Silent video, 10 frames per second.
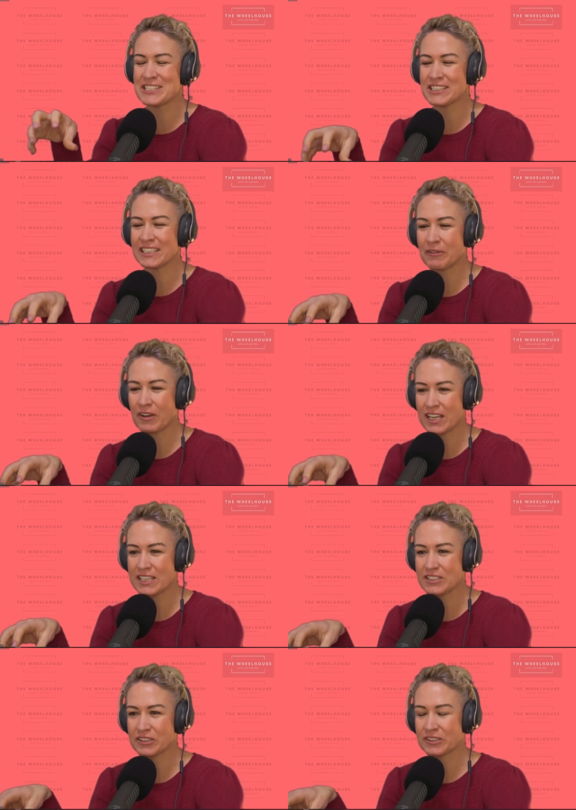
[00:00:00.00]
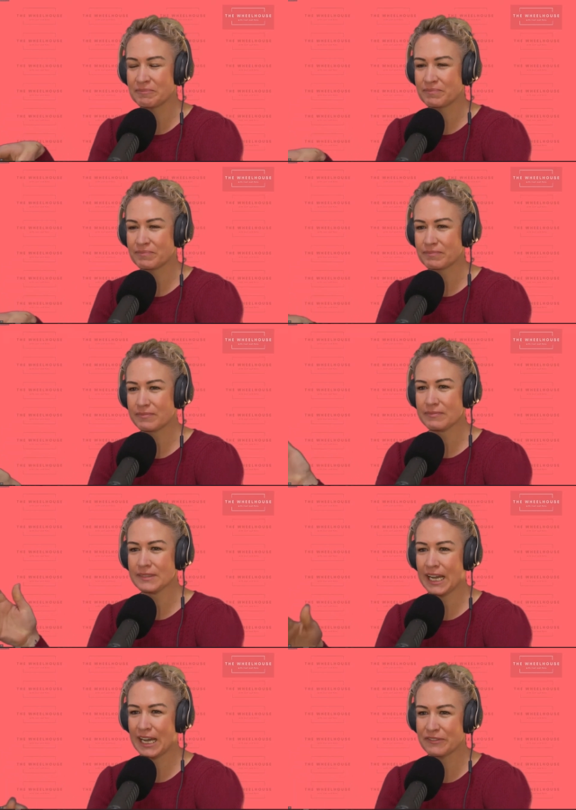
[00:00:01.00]
essentially, what they do
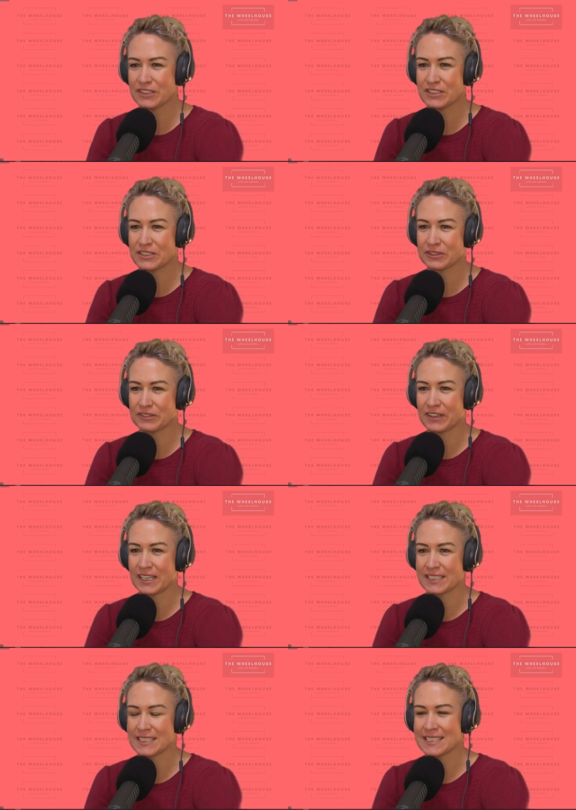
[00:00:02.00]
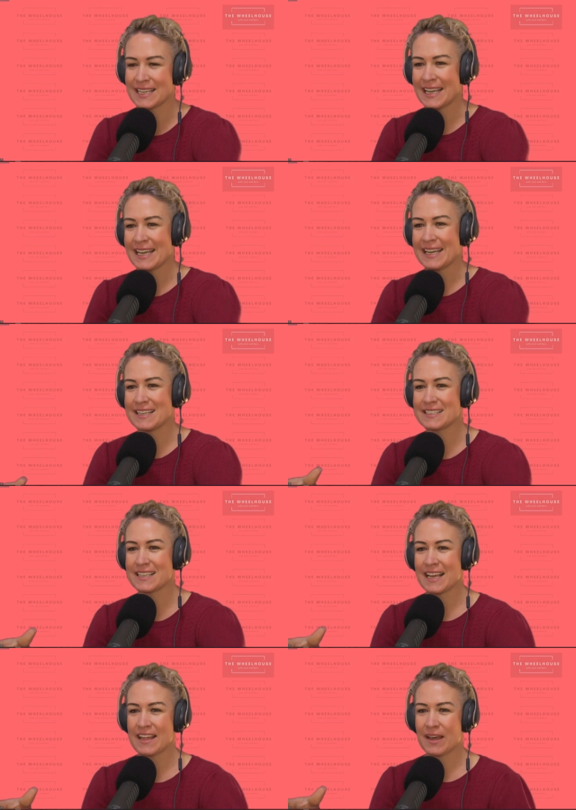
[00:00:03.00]
after the Tour de France
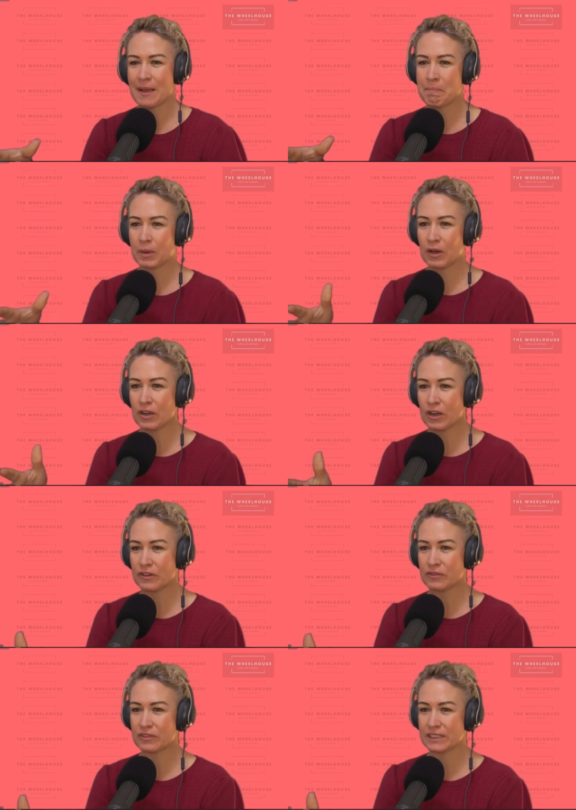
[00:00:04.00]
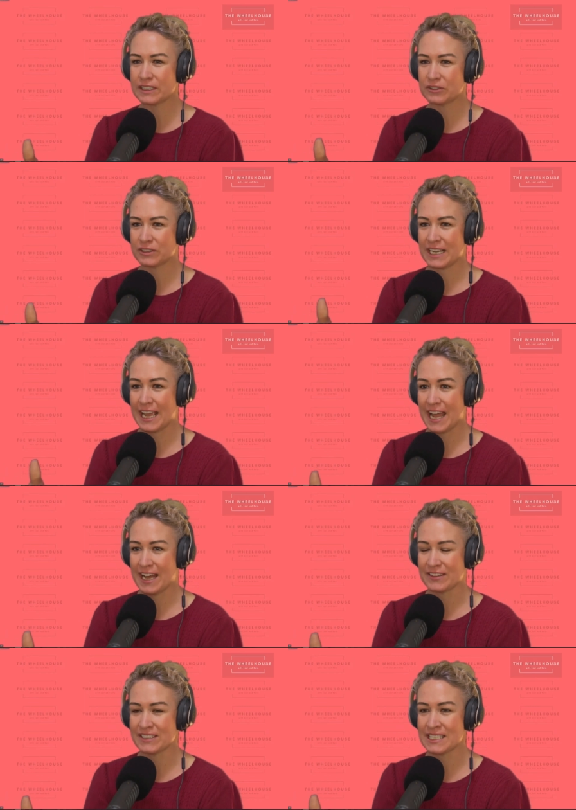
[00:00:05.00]
is they block off little
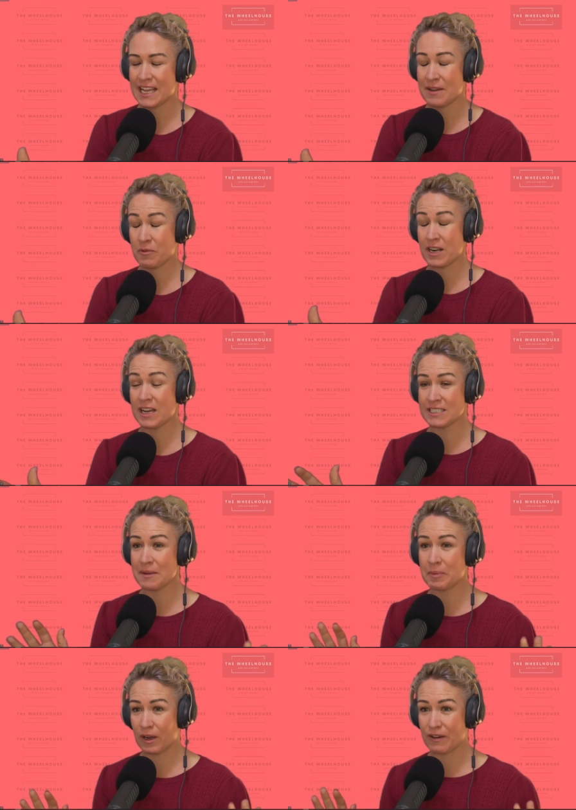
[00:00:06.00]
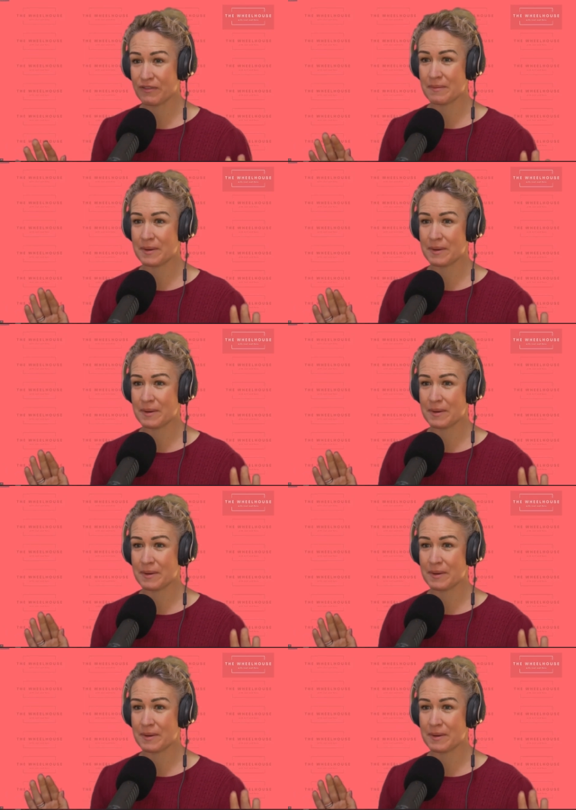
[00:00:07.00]
towns. And when I say block